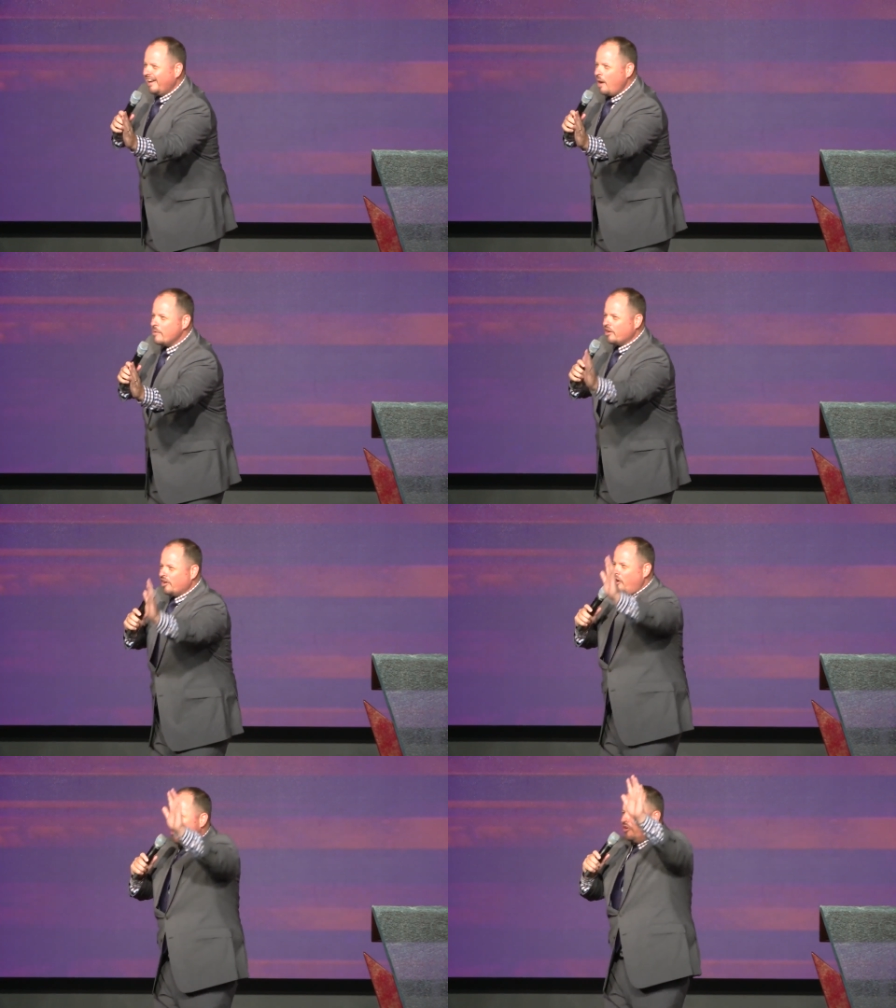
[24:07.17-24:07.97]
How many are
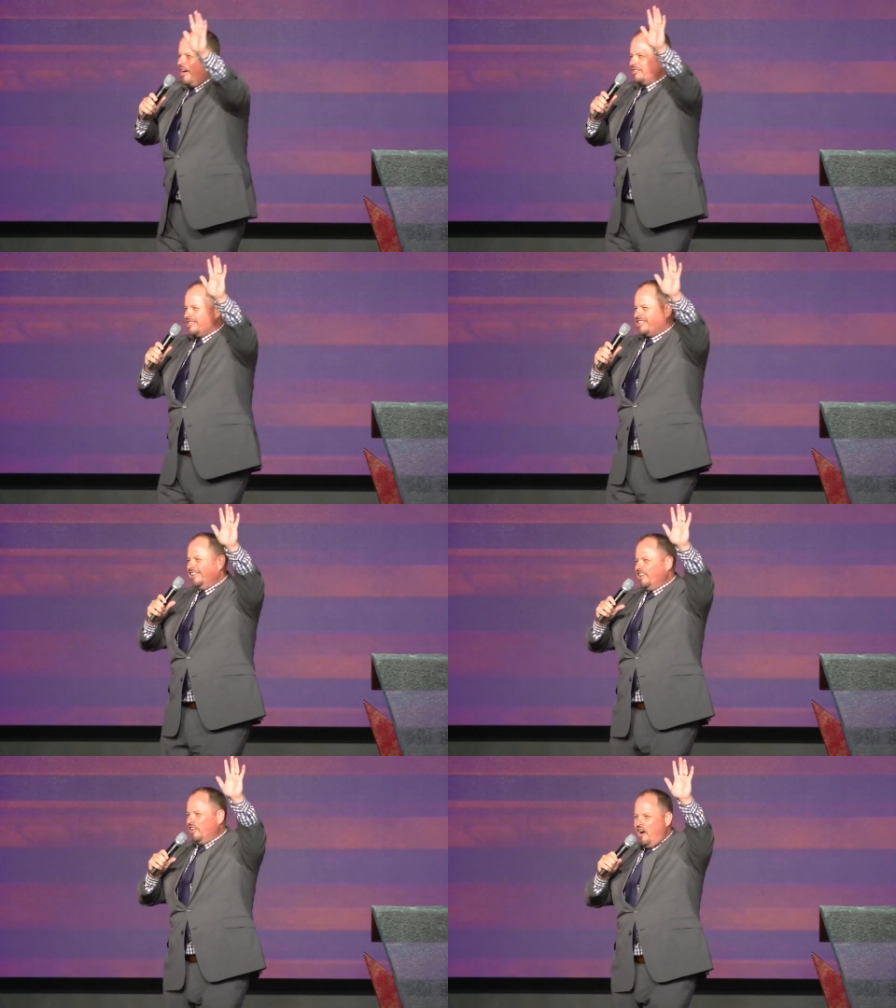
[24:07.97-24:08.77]
going to hold on just a
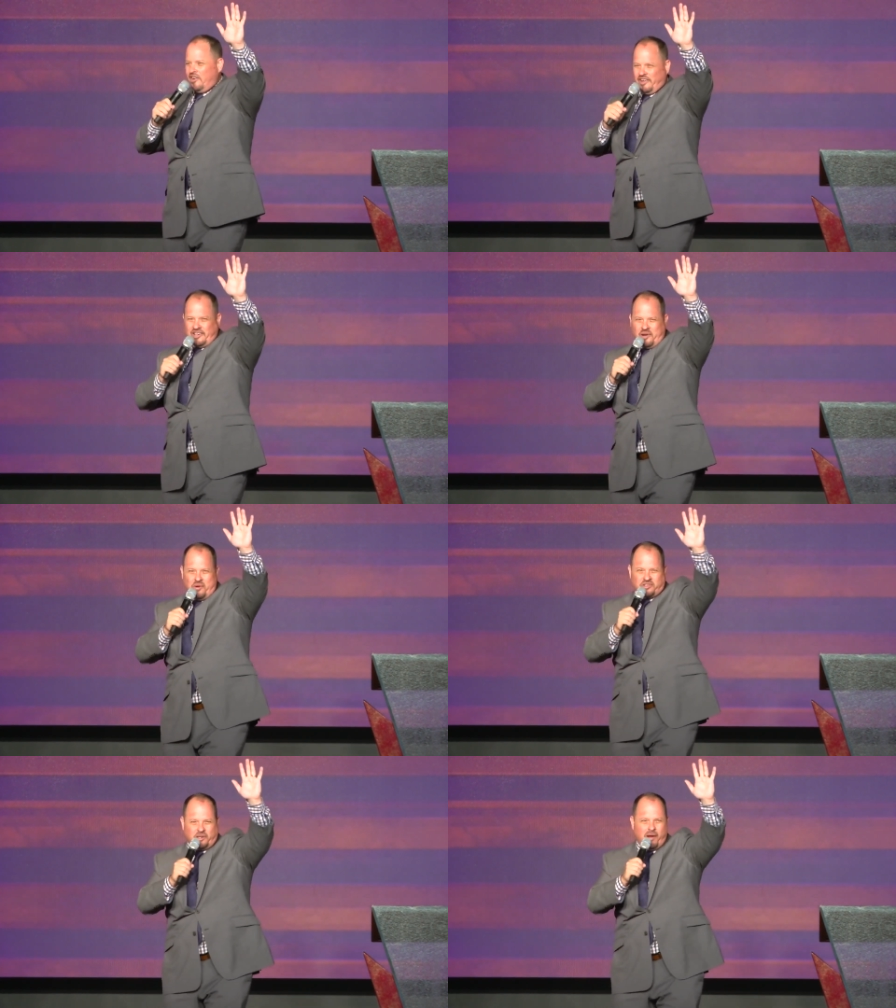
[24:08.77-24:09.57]
little longer? Come
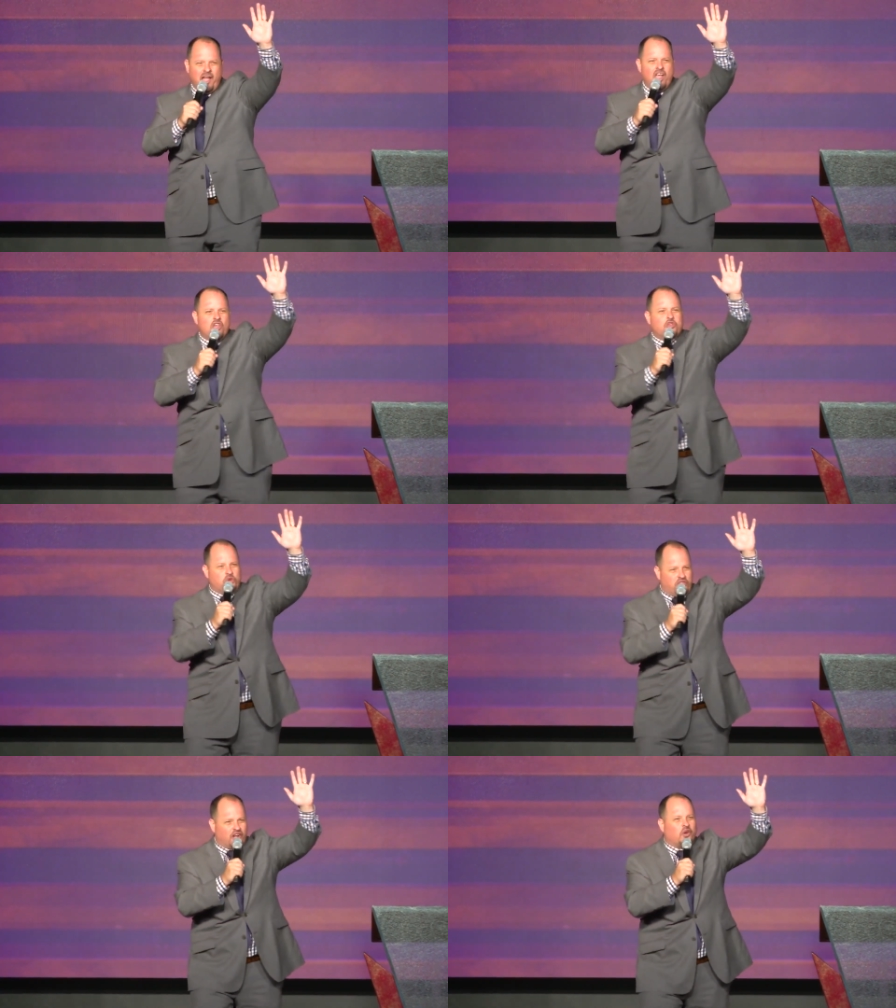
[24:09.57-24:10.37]
on, somebody.
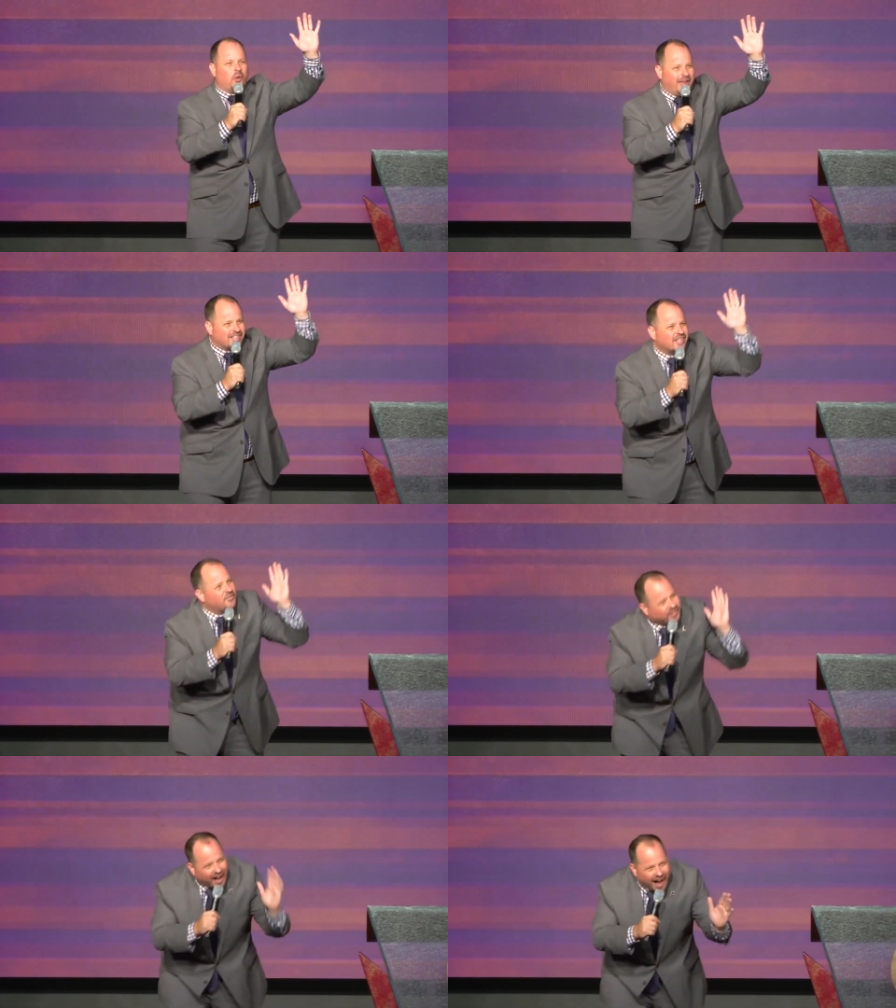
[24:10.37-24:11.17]
Through the grace
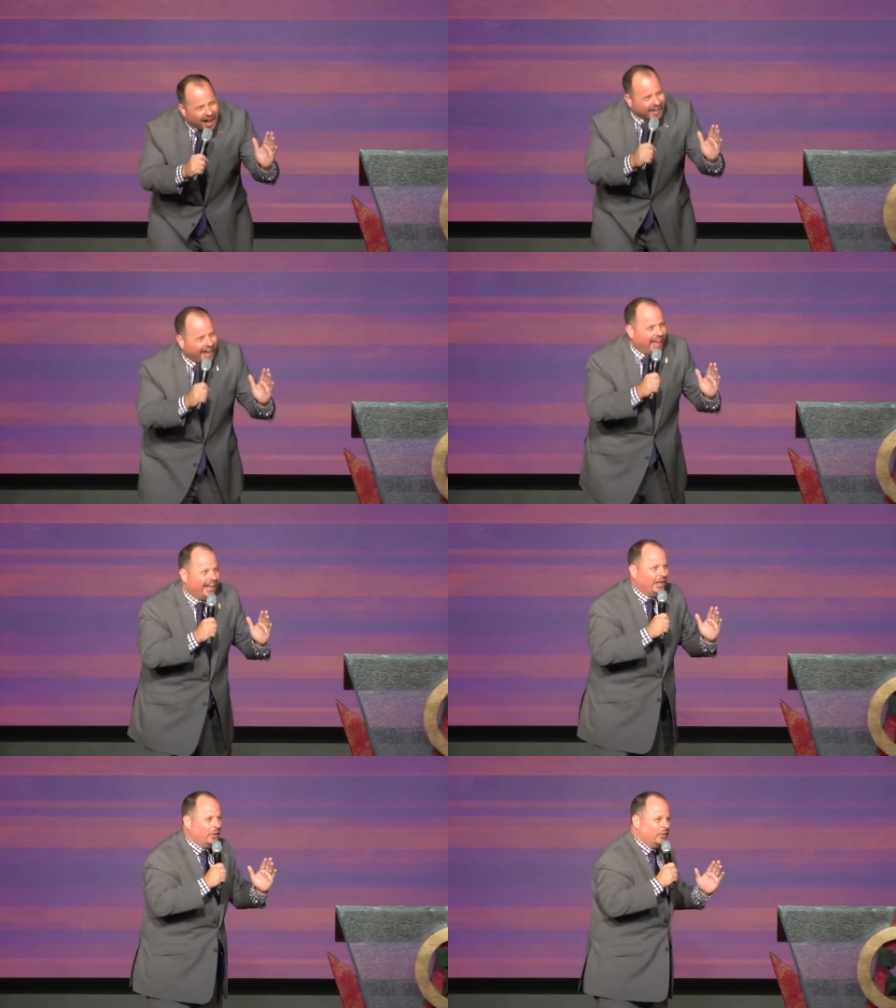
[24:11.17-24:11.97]
of God.
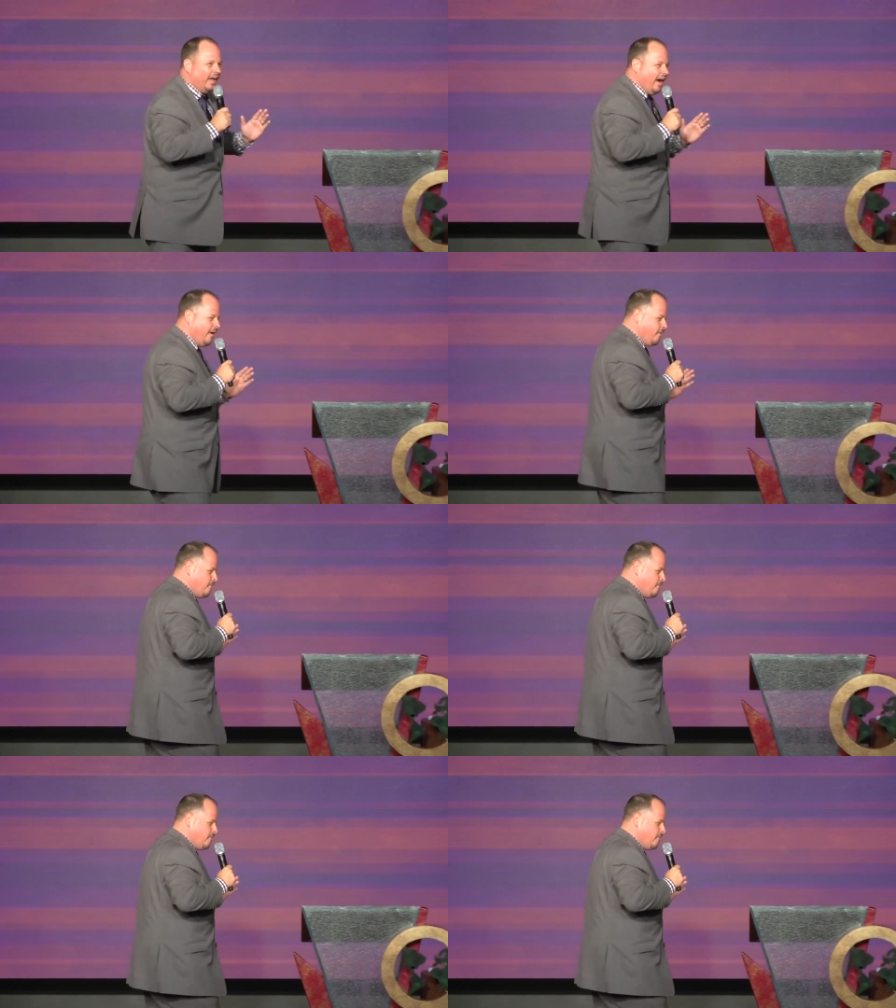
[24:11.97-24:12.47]
Hallelujah.